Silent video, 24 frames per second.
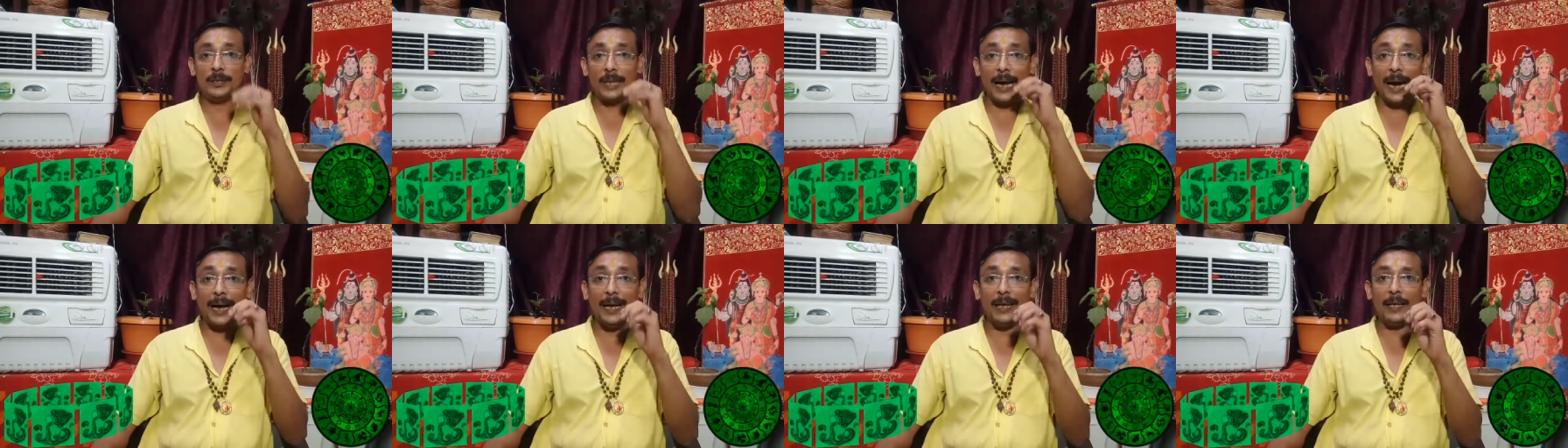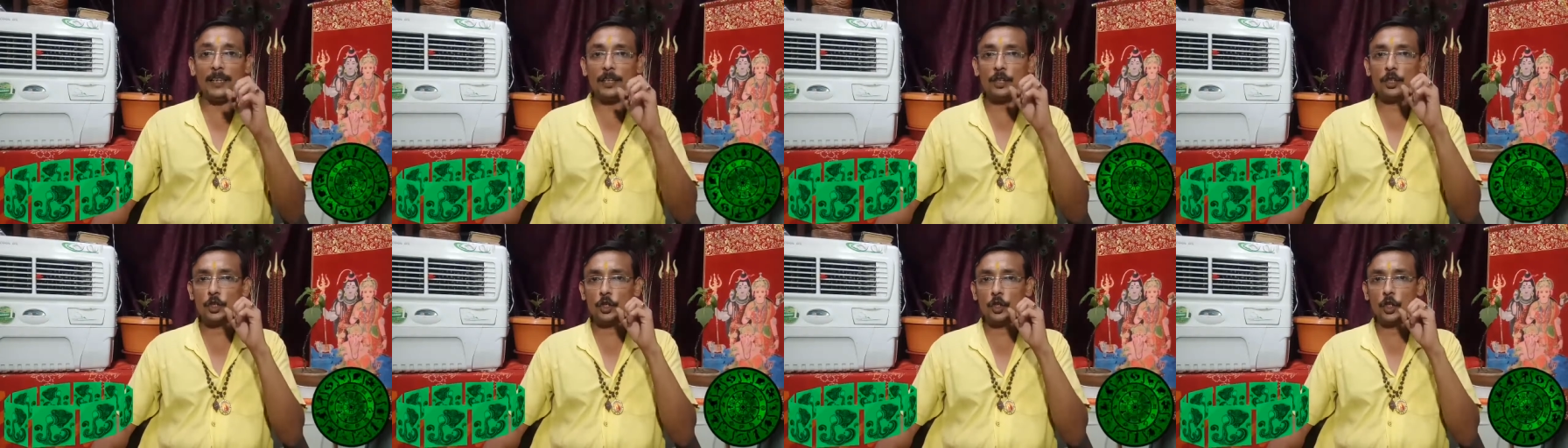
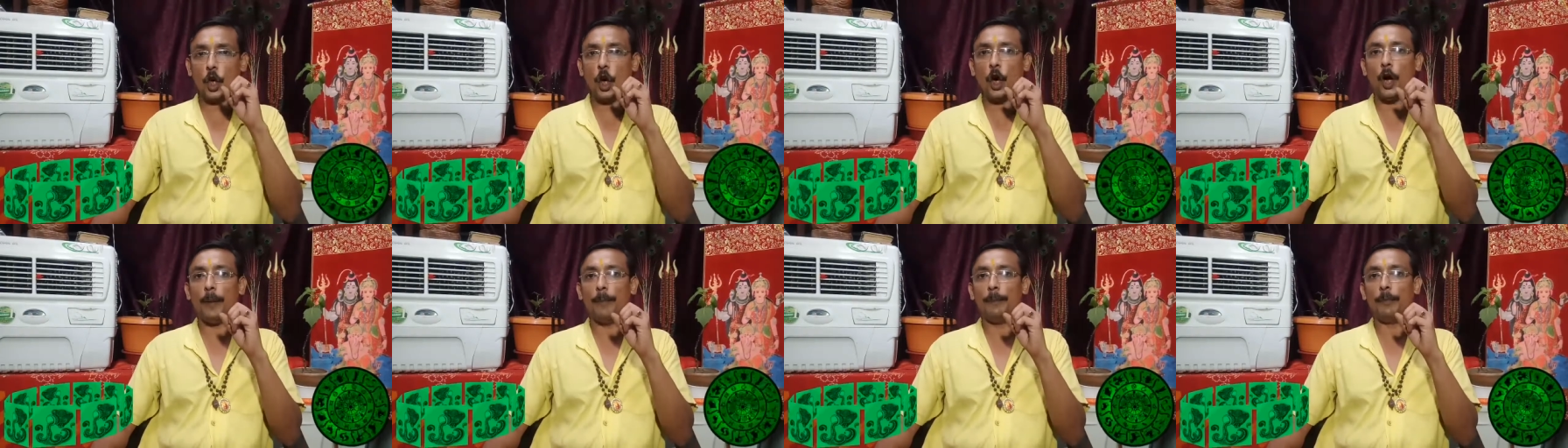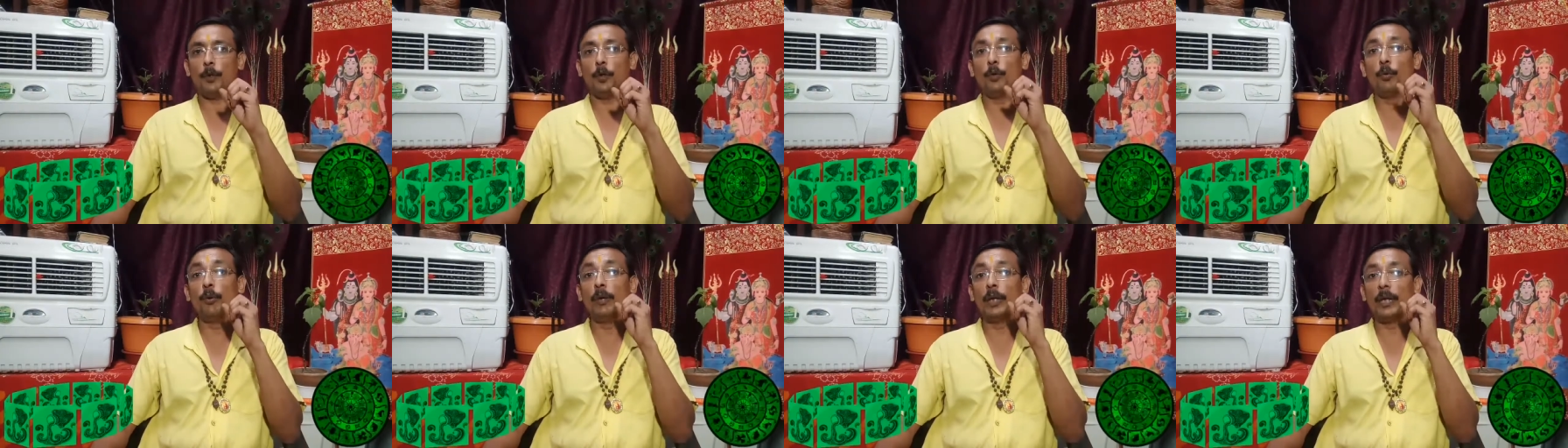child's job
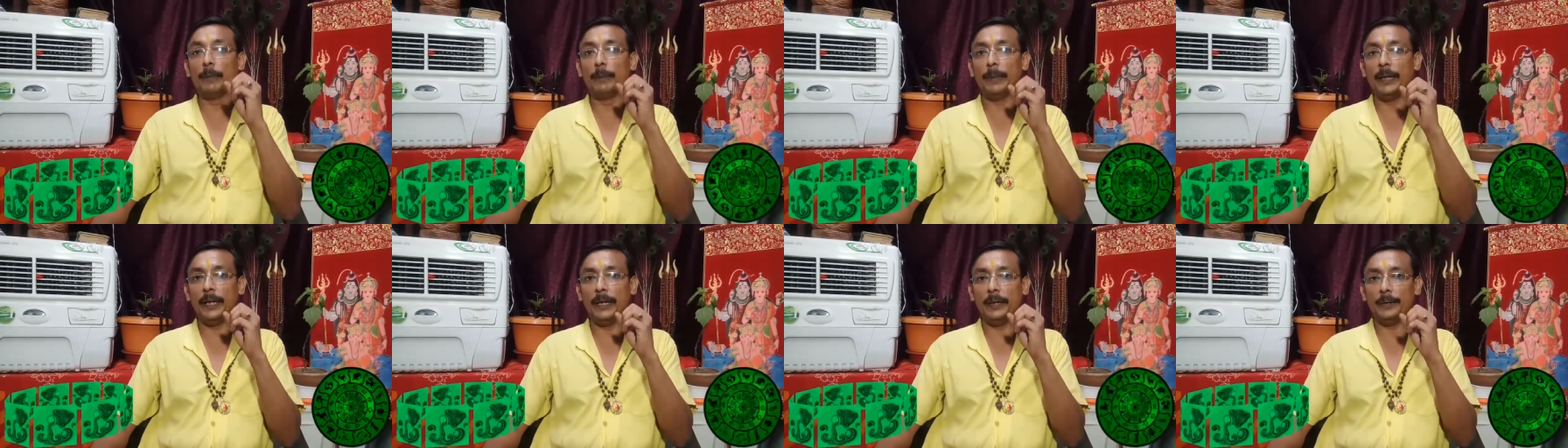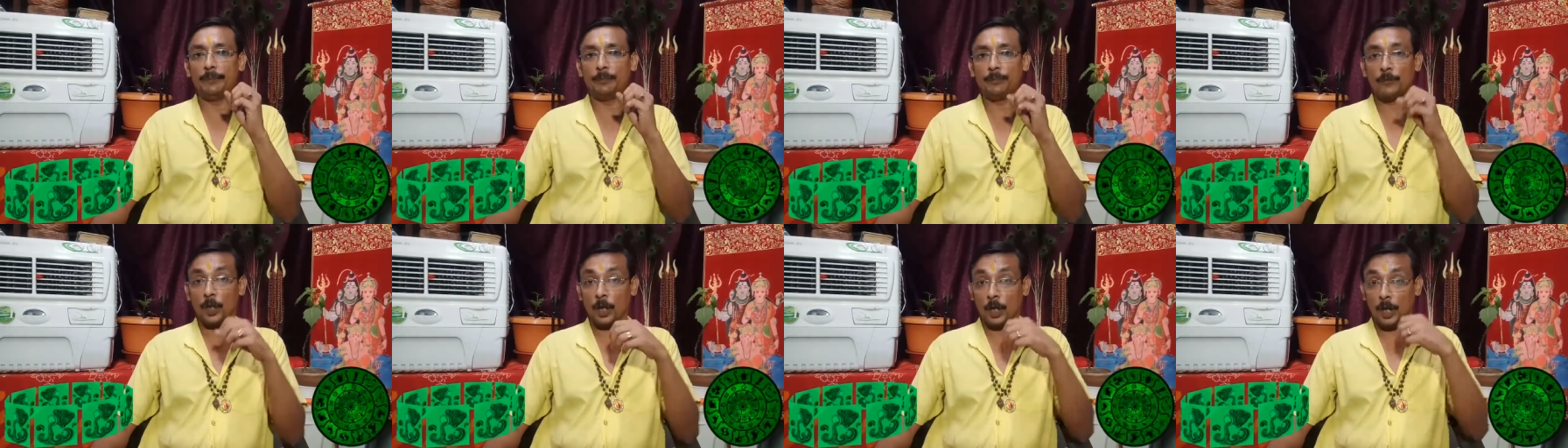will be
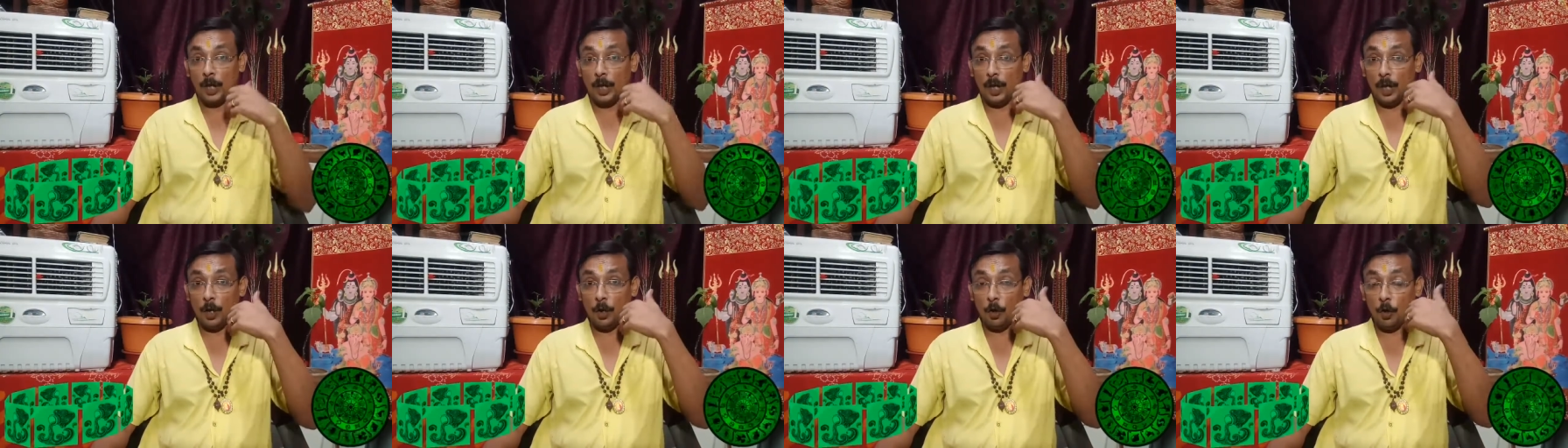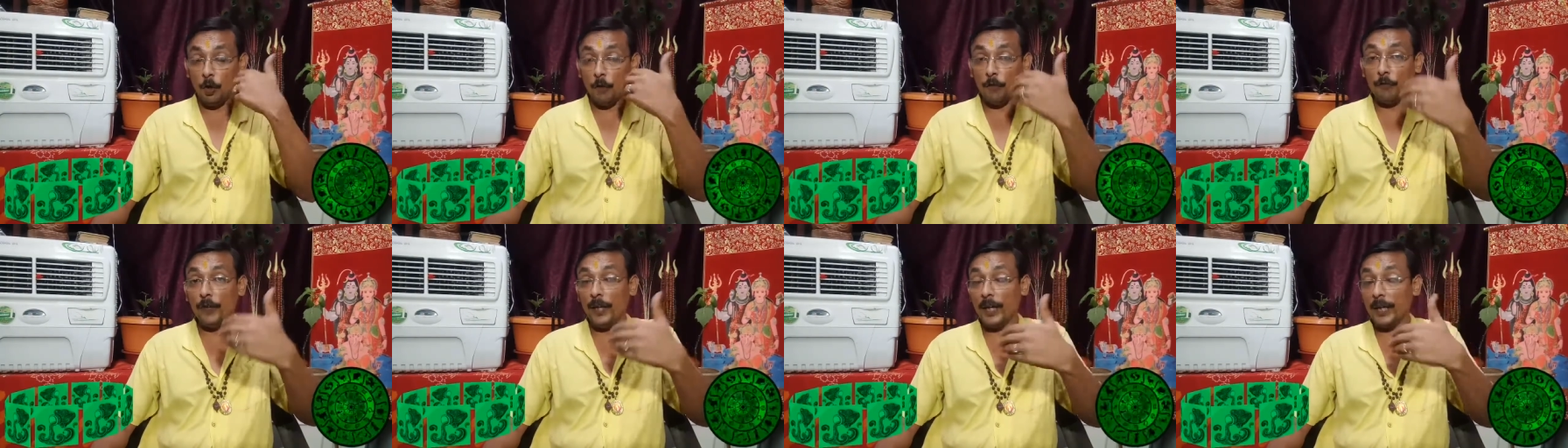
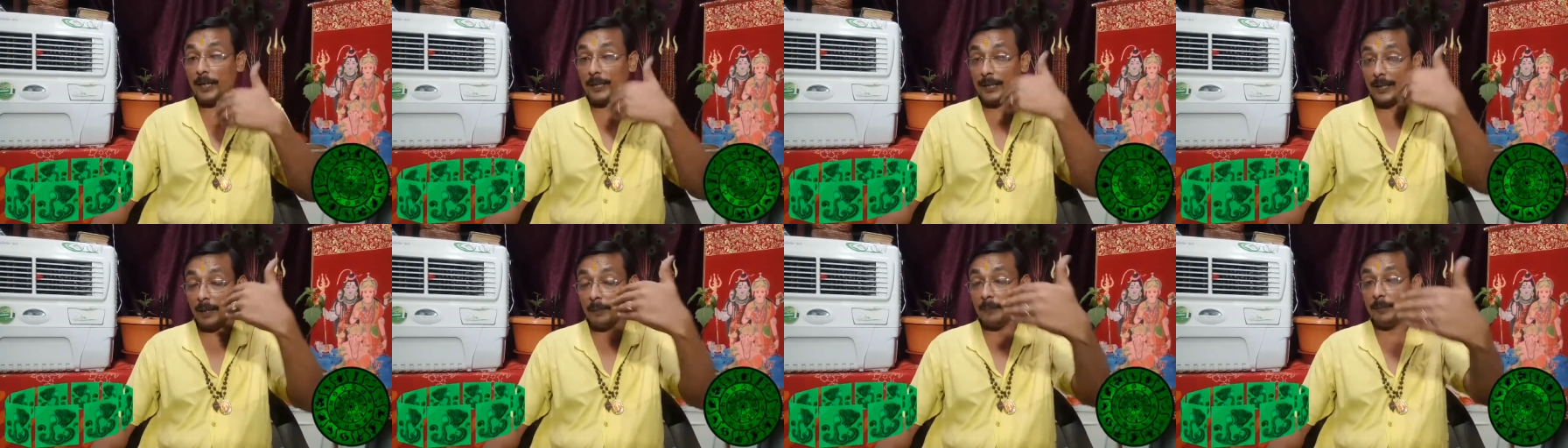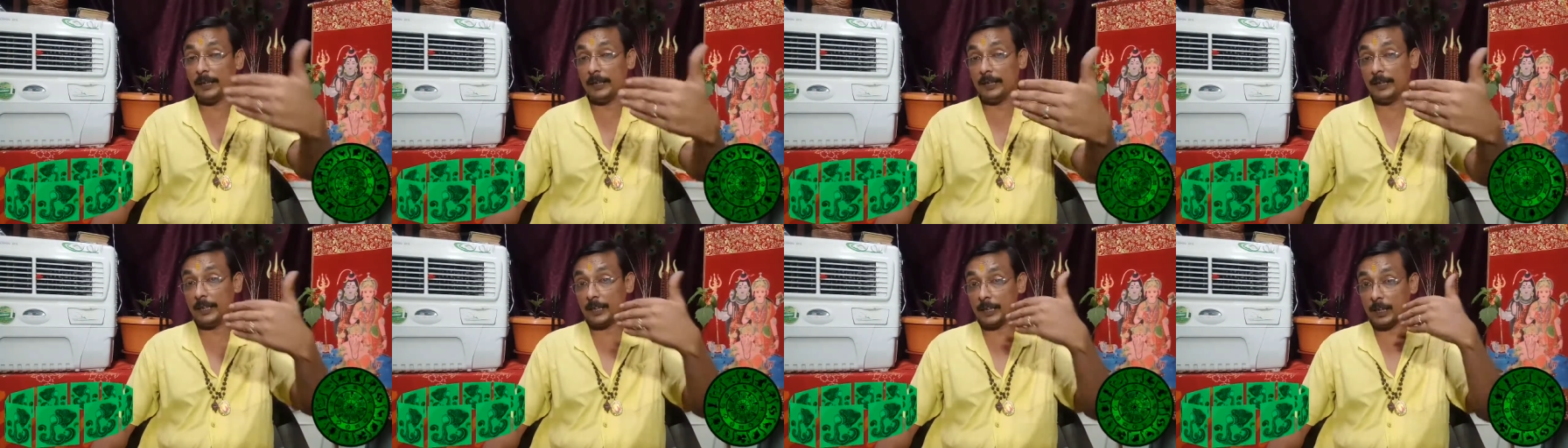uh, overcome
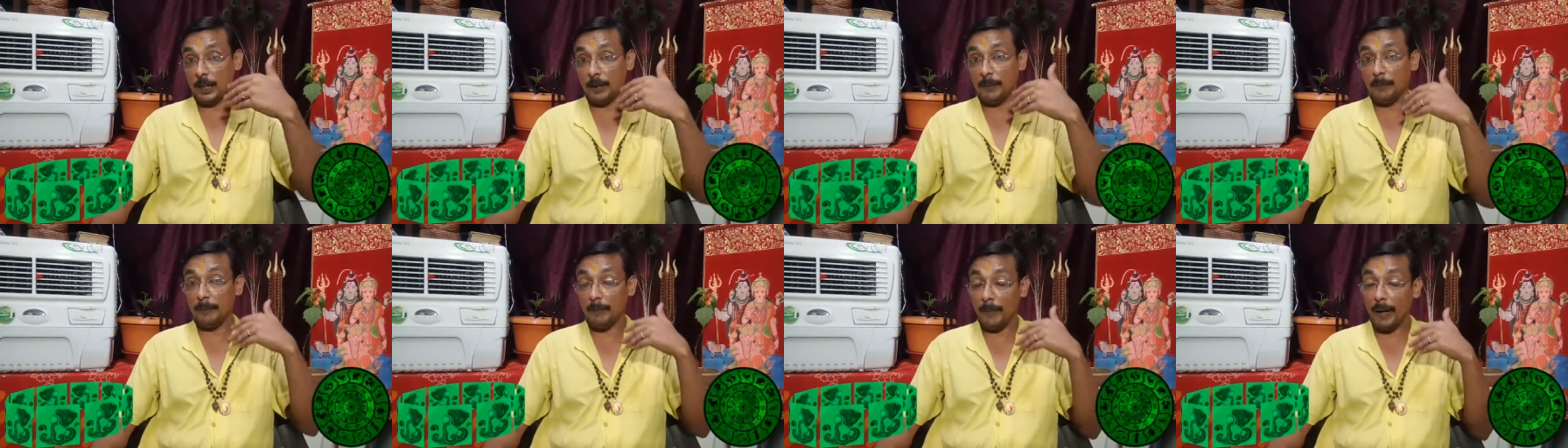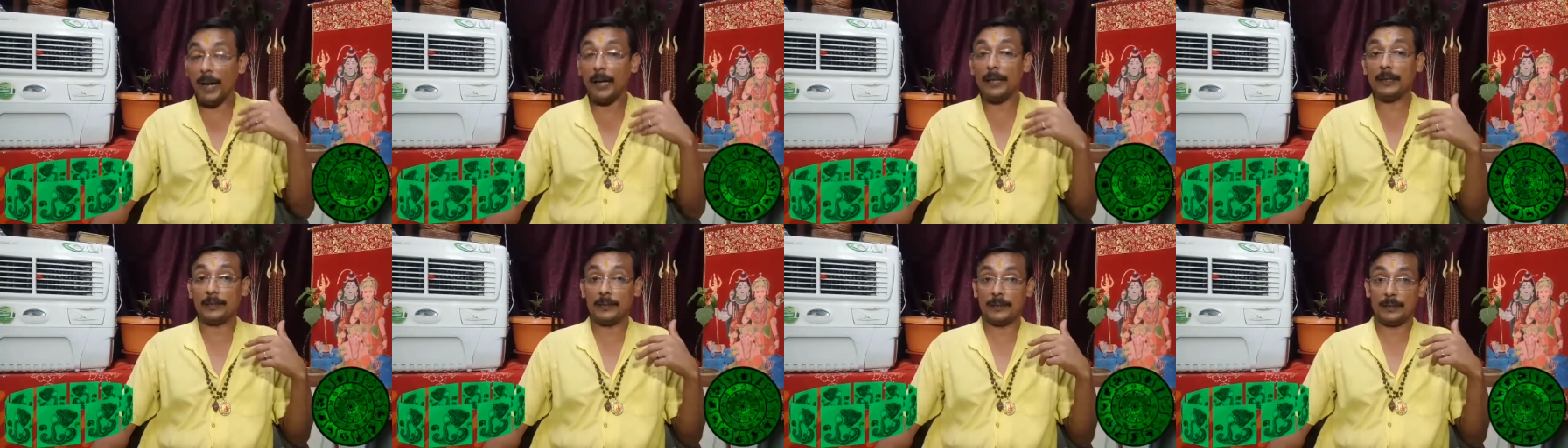in this uh,
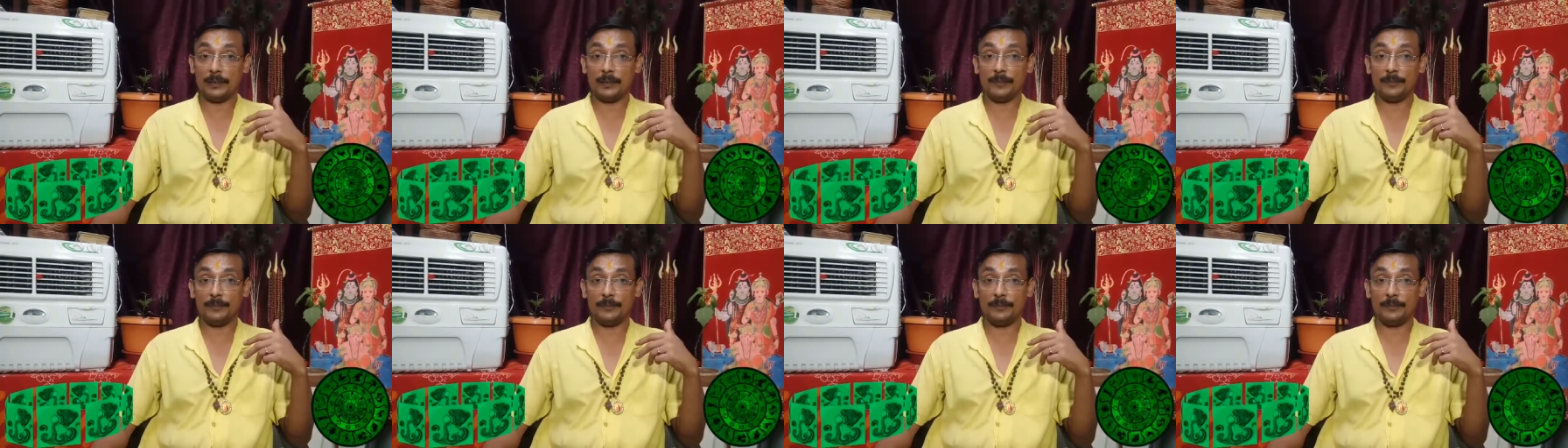month.